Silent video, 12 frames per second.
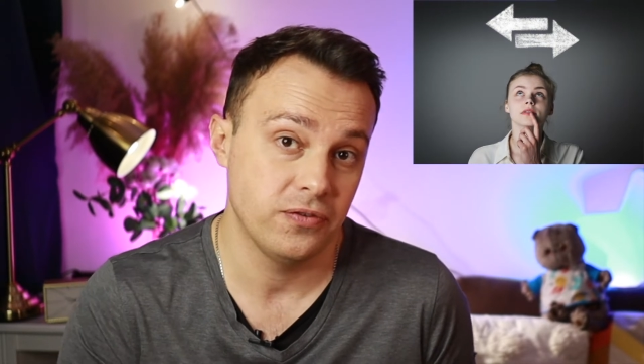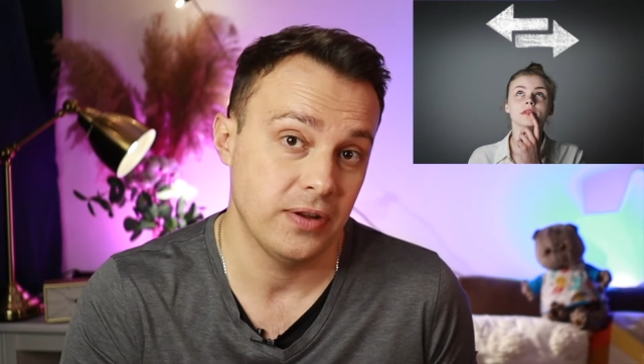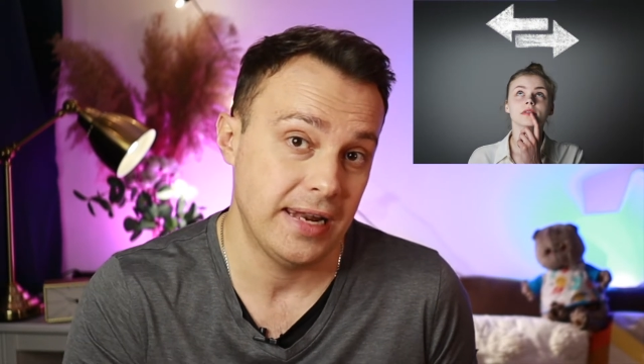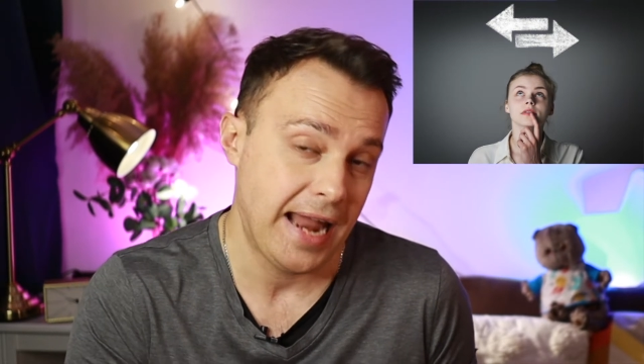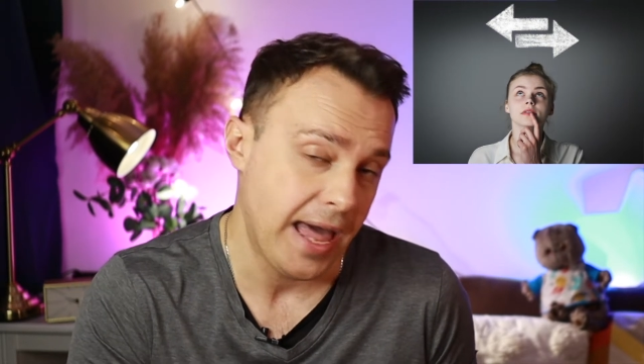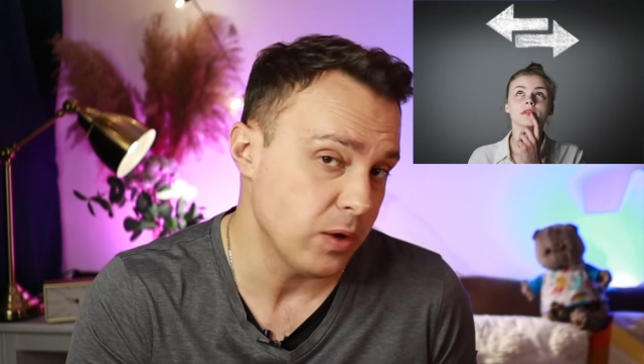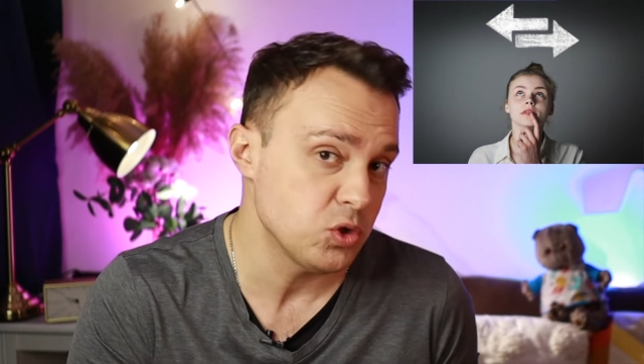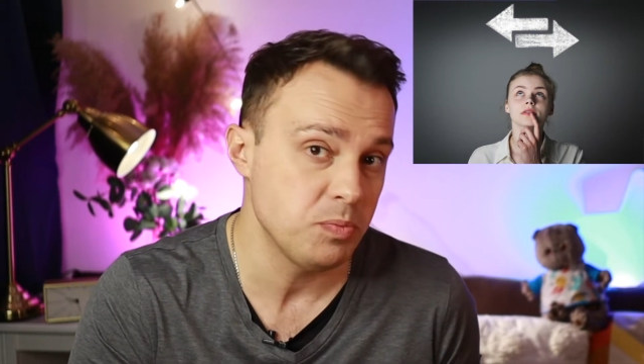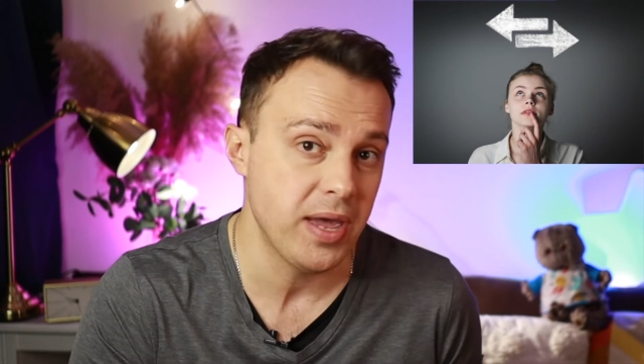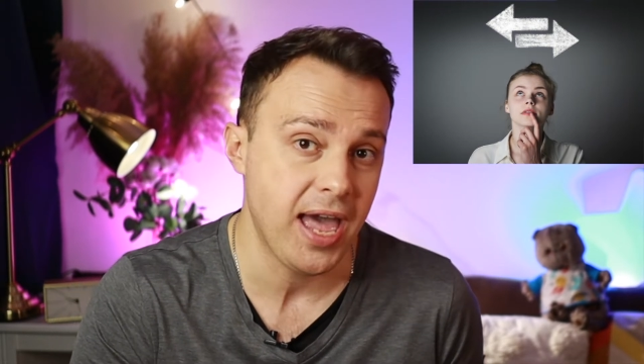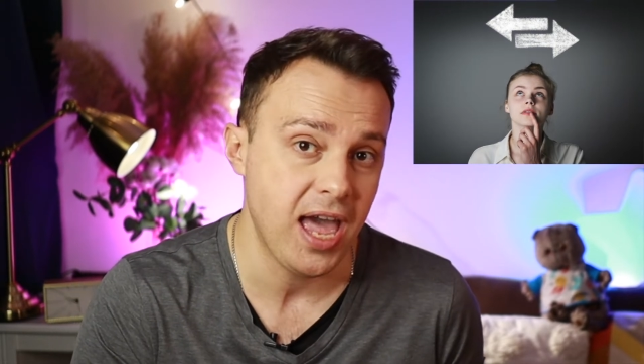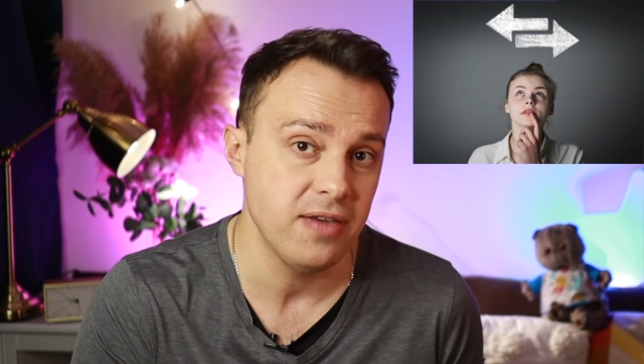language
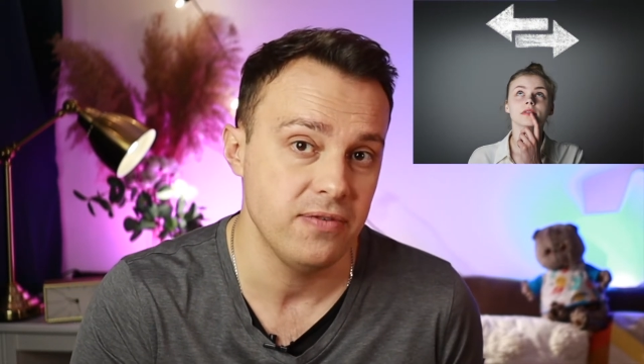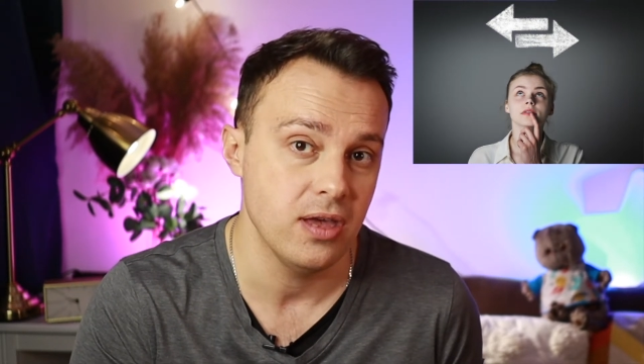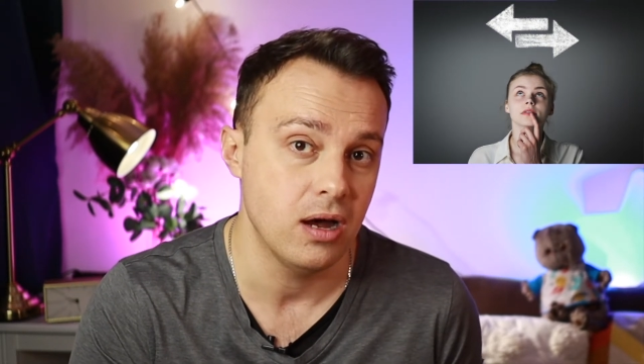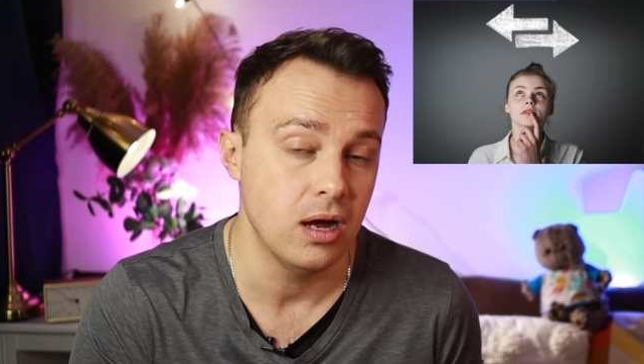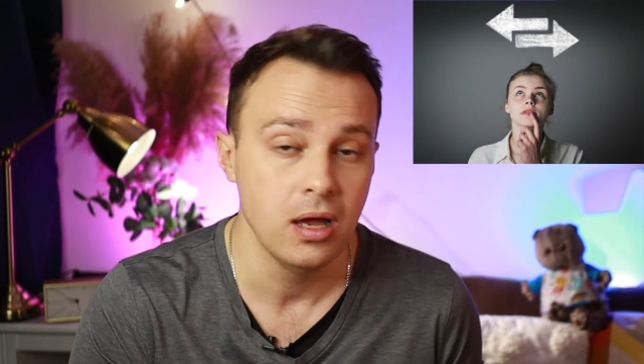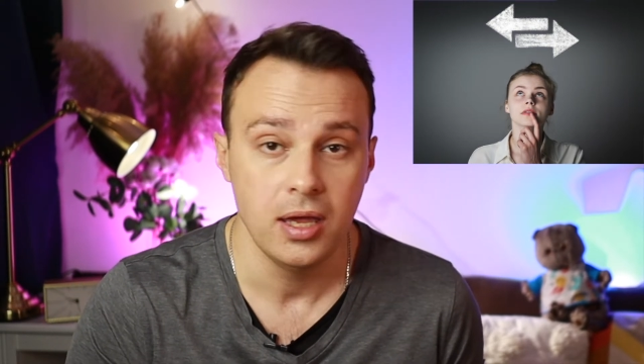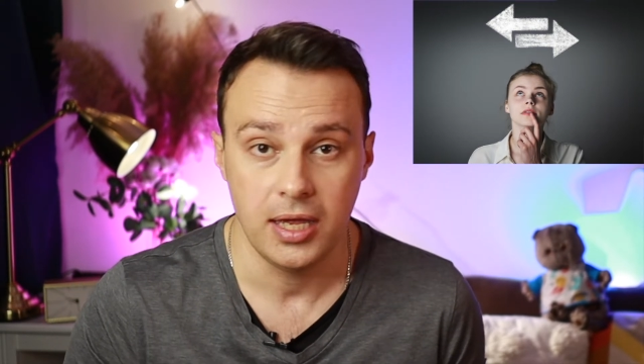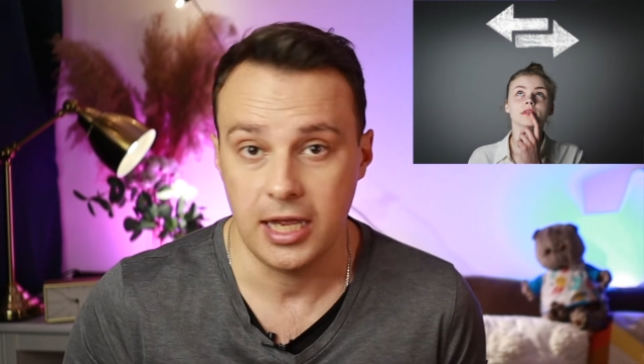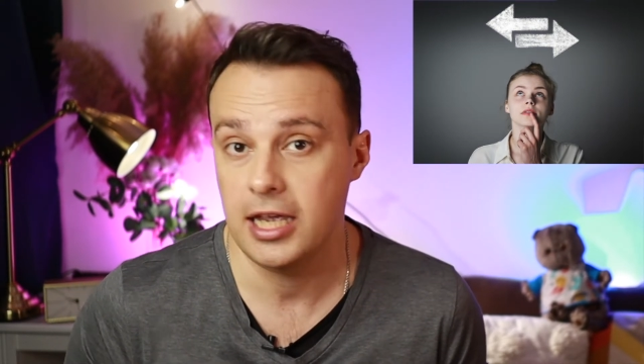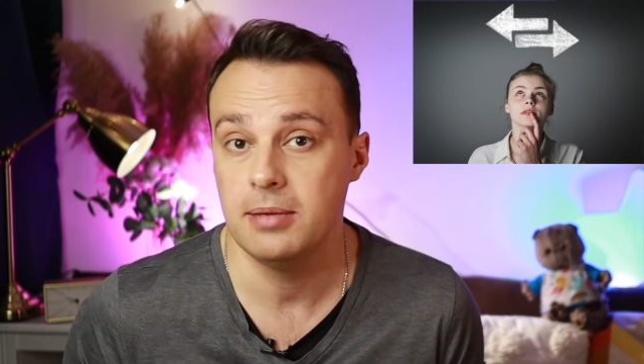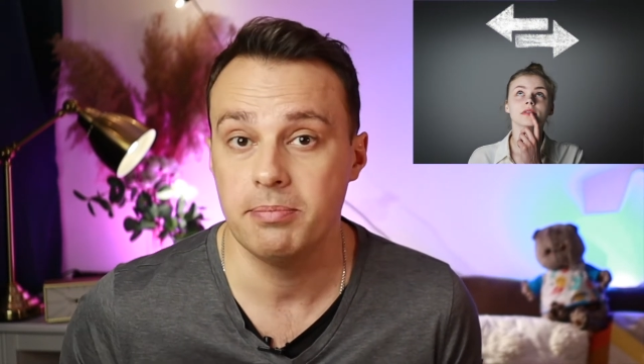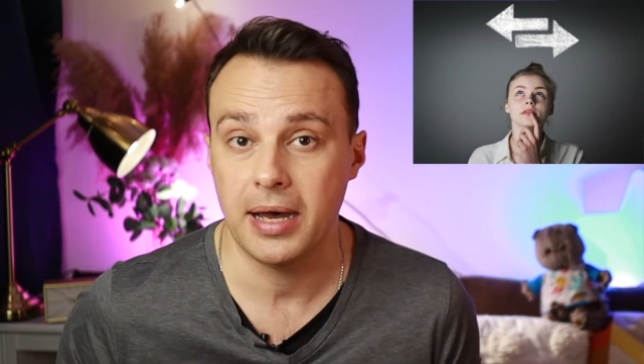behavior
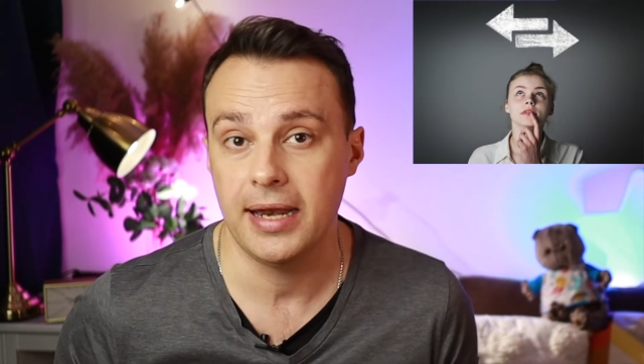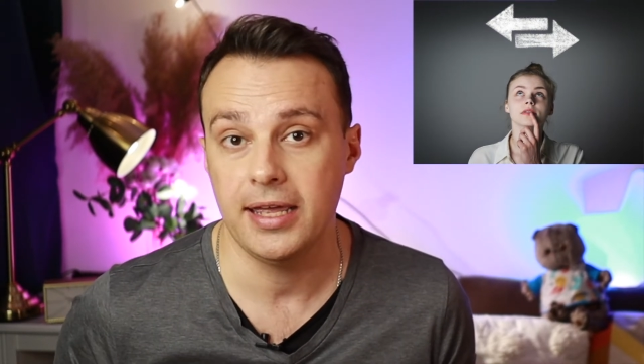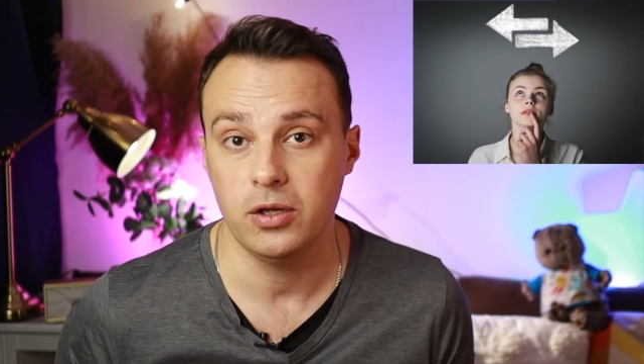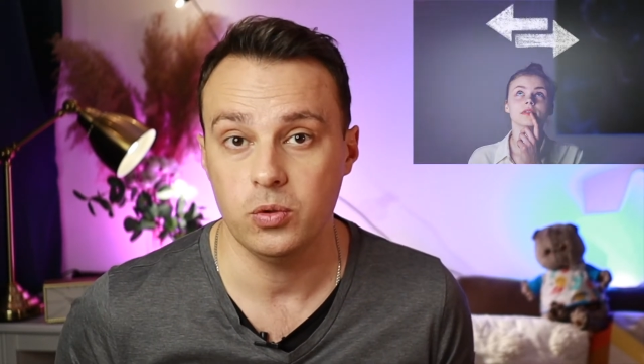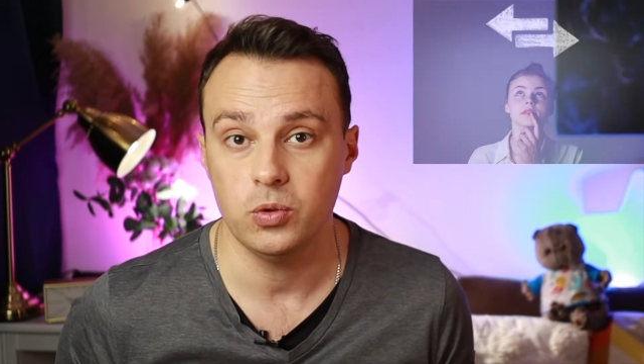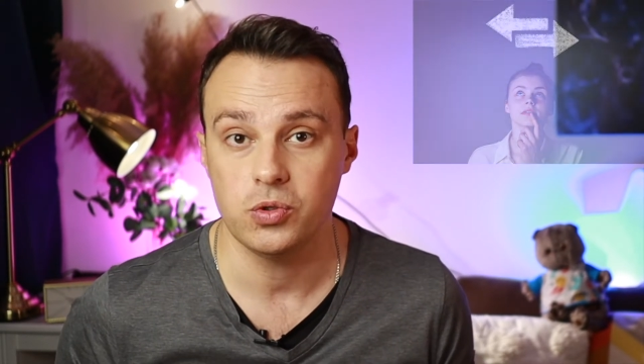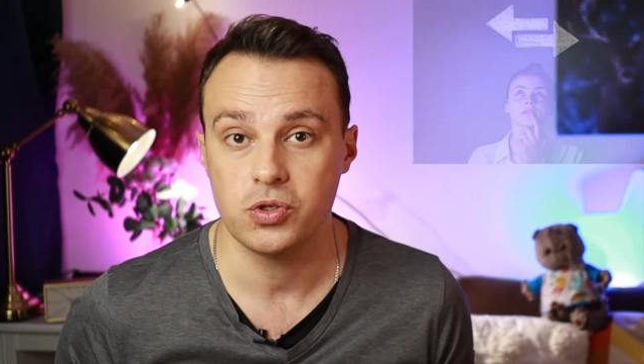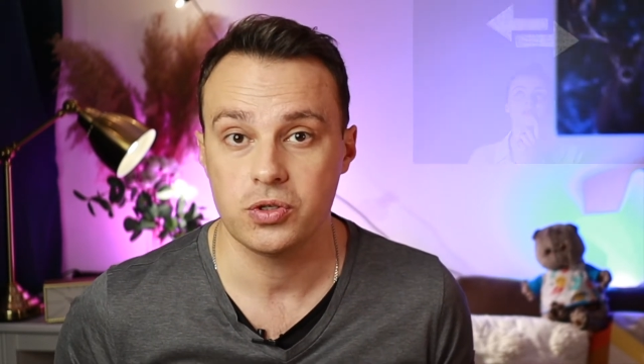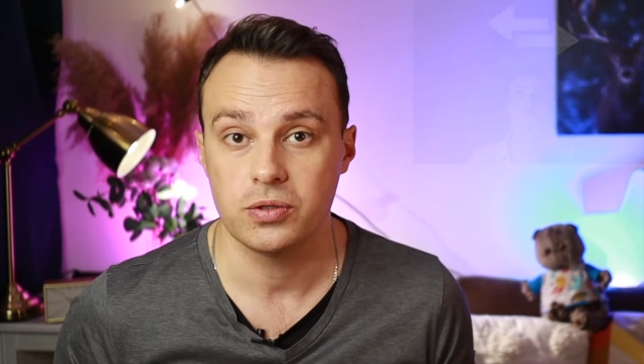in bilinguals.